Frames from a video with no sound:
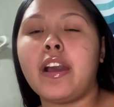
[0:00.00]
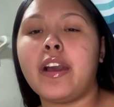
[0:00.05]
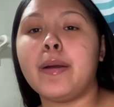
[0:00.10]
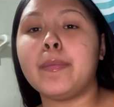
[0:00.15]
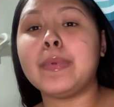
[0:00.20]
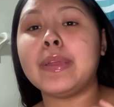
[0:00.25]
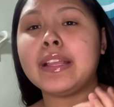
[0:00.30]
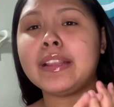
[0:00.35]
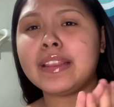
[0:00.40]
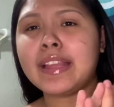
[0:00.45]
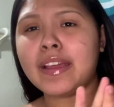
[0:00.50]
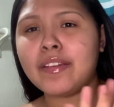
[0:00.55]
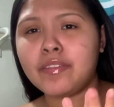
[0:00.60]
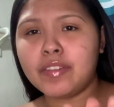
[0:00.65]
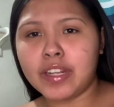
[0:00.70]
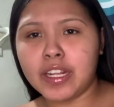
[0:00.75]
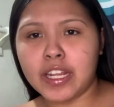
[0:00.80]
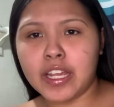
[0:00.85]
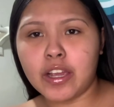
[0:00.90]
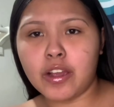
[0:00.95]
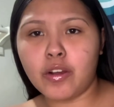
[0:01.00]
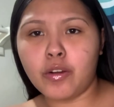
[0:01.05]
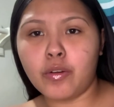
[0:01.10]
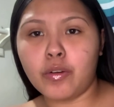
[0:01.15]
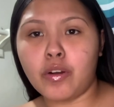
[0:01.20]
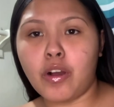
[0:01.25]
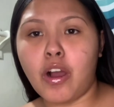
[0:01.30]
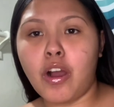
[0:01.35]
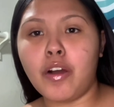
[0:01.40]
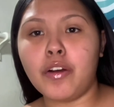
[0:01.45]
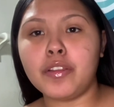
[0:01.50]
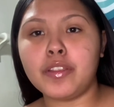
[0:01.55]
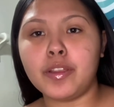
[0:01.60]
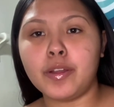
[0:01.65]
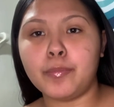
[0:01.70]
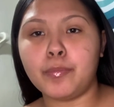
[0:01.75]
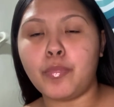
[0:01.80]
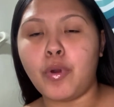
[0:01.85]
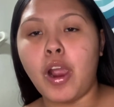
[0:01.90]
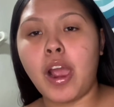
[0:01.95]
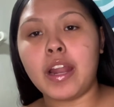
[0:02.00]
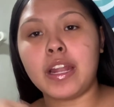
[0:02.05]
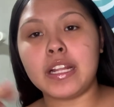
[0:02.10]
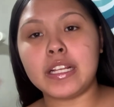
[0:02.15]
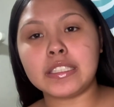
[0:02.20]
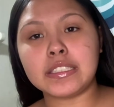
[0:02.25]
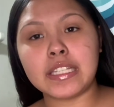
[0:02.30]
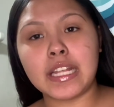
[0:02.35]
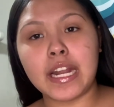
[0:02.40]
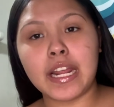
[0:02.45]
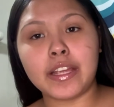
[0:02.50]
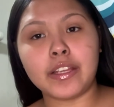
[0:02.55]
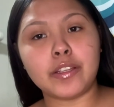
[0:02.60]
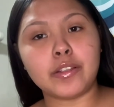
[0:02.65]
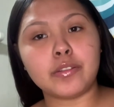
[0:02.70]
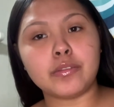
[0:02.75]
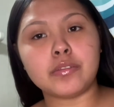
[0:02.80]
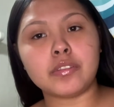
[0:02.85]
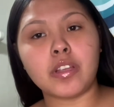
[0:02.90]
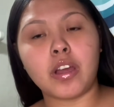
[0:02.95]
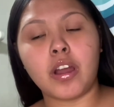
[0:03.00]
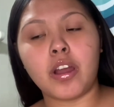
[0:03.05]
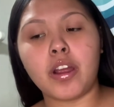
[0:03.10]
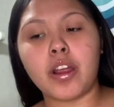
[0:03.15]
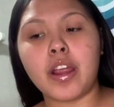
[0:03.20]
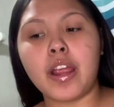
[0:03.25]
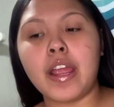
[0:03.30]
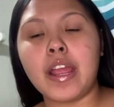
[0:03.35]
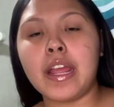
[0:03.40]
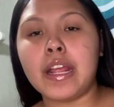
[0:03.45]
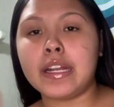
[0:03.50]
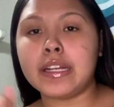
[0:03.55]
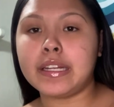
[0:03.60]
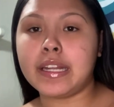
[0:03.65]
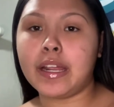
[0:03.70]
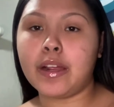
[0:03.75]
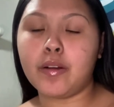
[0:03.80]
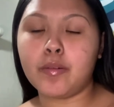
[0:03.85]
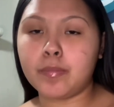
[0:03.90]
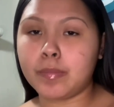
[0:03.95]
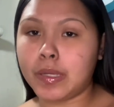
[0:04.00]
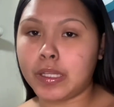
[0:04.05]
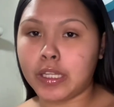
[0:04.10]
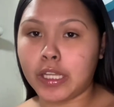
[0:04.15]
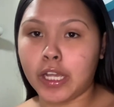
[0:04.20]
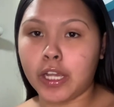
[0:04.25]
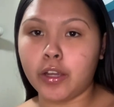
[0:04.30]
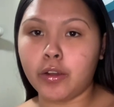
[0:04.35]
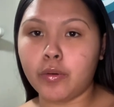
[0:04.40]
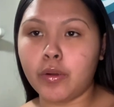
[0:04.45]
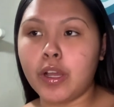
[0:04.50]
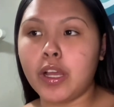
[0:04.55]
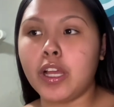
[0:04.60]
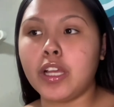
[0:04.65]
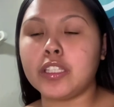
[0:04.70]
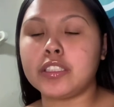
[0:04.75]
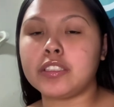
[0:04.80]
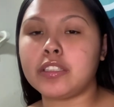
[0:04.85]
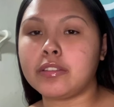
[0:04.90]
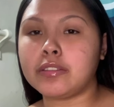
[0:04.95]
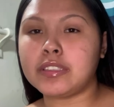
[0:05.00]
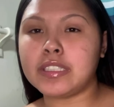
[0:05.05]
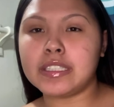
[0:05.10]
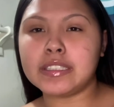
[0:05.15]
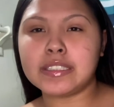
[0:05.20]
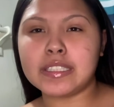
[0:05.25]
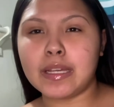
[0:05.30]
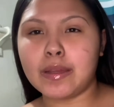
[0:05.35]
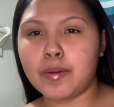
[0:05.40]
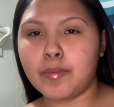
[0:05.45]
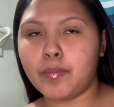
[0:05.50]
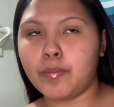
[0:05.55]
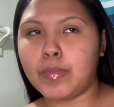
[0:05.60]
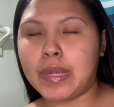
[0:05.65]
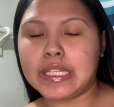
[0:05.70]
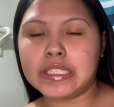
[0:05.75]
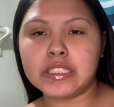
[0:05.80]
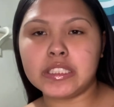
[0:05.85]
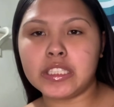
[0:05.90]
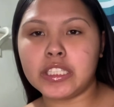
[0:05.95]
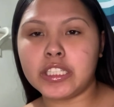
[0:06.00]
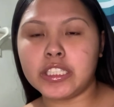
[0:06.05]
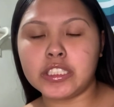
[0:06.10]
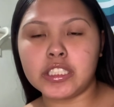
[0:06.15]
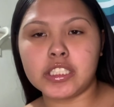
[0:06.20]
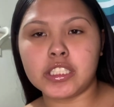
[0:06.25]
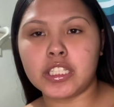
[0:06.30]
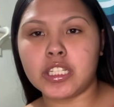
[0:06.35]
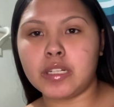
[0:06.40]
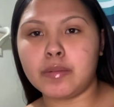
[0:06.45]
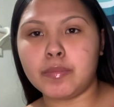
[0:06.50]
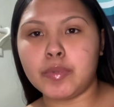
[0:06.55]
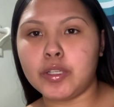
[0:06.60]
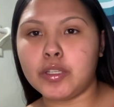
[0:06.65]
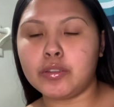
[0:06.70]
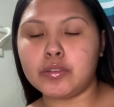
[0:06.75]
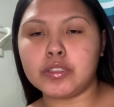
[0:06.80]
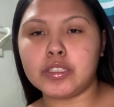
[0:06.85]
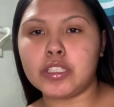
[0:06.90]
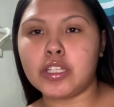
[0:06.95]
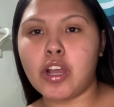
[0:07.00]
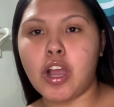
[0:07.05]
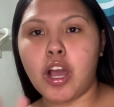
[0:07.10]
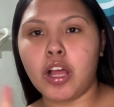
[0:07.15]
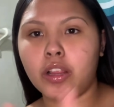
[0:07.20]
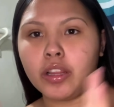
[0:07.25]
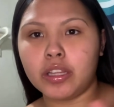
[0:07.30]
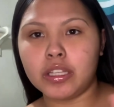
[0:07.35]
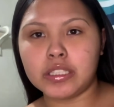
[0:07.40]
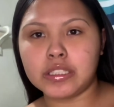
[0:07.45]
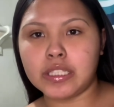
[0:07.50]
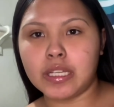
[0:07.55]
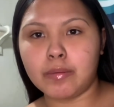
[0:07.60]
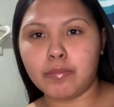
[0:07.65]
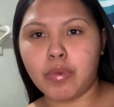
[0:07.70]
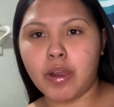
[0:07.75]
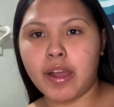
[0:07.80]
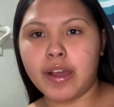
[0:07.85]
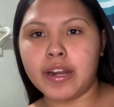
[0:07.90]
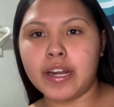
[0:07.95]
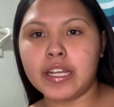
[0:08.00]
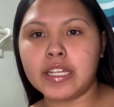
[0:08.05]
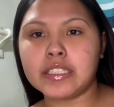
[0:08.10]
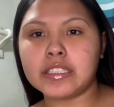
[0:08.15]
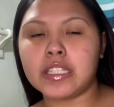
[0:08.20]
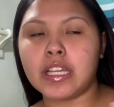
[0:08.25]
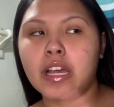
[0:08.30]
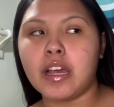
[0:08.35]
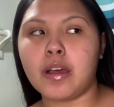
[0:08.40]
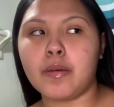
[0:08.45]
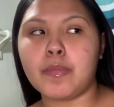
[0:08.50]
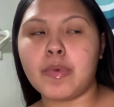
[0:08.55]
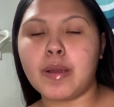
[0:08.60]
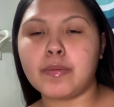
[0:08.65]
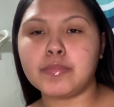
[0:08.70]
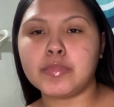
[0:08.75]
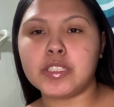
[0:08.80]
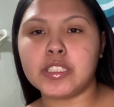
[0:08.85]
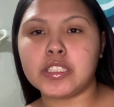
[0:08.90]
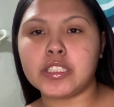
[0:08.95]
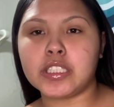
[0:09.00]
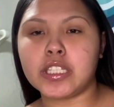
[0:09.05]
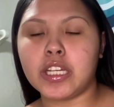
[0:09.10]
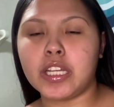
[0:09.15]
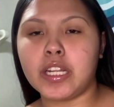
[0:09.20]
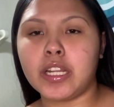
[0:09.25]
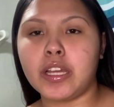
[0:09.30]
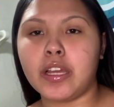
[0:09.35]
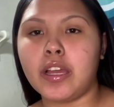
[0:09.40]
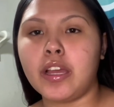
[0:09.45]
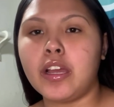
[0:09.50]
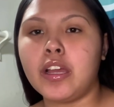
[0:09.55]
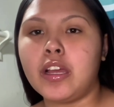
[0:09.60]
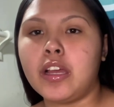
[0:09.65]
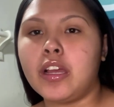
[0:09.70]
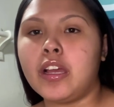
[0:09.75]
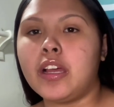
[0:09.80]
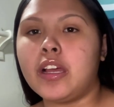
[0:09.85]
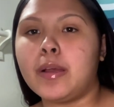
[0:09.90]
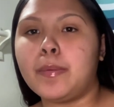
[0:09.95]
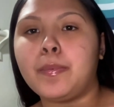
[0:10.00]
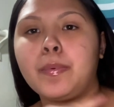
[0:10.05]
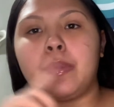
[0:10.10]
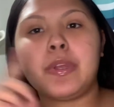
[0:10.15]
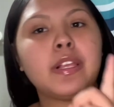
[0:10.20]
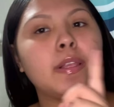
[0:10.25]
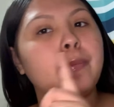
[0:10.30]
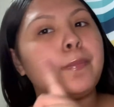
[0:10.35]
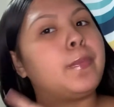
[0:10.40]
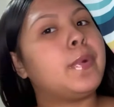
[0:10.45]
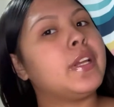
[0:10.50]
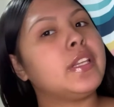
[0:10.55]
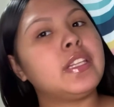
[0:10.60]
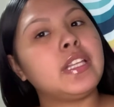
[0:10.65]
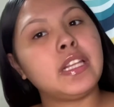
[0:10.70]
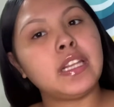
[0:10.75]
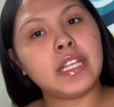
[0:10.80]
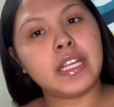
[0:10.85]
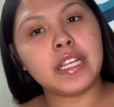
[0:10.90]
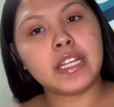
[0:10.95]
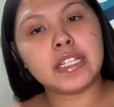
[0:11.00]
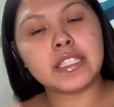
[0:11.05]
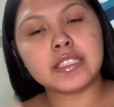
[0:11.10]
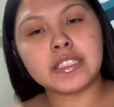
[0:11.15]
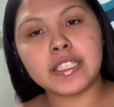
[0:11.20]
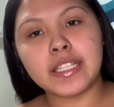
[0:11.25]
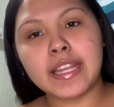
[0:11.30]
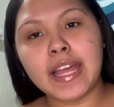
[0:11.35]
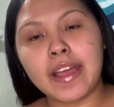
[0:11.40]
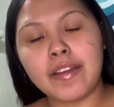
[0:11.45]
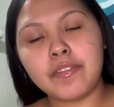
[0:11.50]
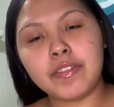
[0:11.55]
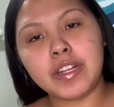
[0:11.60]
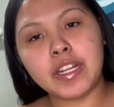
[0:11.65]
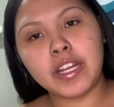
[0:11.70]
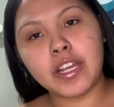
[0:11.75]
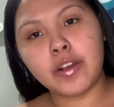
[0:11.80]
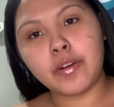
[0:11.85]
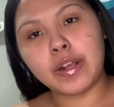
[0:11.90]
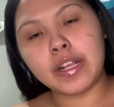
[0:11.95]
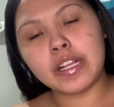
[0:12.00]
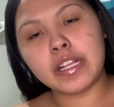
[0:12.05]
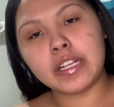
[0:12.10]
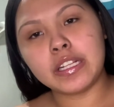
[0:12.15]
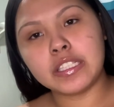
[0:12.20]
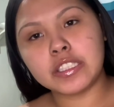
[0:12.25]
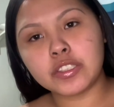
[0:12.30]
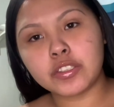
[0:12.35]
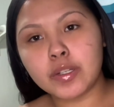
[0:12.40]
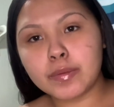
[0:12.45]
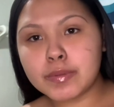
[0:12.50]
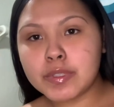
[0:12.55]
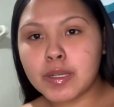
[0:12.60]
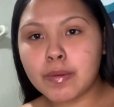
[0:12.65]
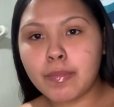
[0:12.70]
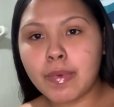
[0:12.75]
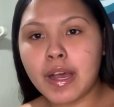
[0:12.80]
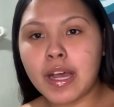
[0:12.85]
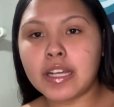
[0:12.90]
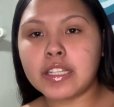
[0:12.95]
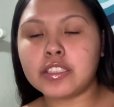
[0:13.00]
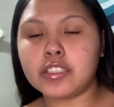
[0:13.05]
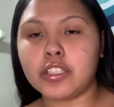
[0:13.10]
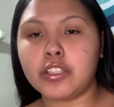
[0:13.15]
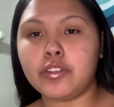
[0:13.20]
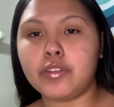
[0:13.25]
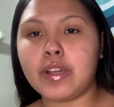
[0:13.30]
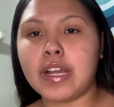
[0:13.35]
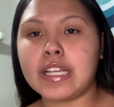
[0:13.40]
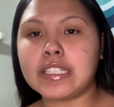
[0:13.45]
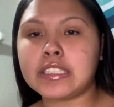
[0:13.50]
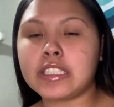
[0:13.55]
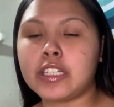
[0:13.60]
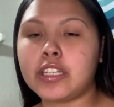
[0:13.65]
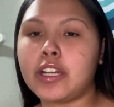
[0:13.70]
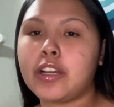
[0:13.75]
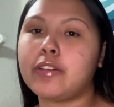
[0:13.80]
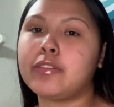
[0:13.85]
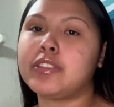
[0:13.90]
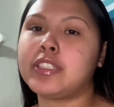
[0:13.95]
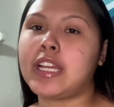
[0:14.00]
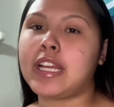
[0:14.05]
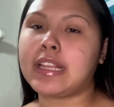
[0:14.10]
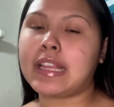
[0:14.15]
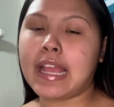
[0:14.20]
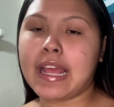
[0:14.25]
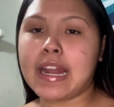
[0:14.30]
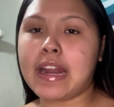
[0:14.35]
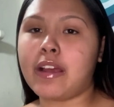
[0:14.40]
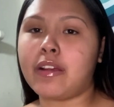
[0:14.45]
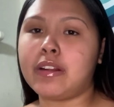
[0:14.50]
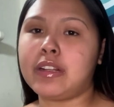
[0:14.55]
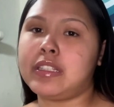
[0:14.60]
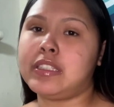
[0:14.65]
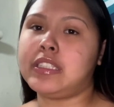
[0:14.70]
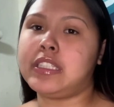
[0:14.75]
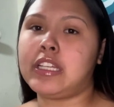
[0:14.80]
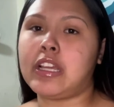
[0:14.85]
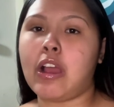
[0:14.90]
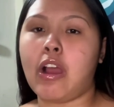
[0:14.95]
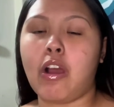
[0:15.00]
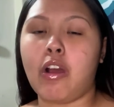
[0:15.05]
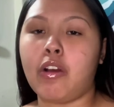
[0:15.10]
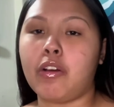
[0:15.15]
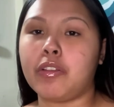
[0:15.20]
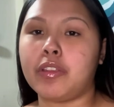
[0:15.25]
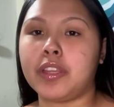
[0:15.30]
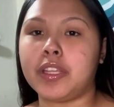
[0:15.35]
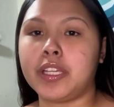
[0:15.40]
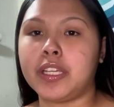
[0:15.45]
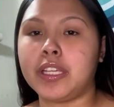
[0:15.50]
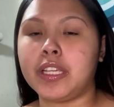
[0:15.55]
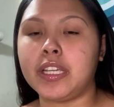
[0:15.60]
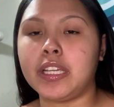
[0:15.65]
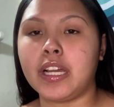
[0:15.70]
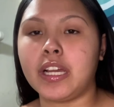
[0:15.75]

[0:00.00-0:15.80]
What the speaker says: In that video, all the products that I used are down below, so since I'm basically just going to be using all of the same products, I'm just gonna put the link to that video in the description box so you guys can go check that out and see all the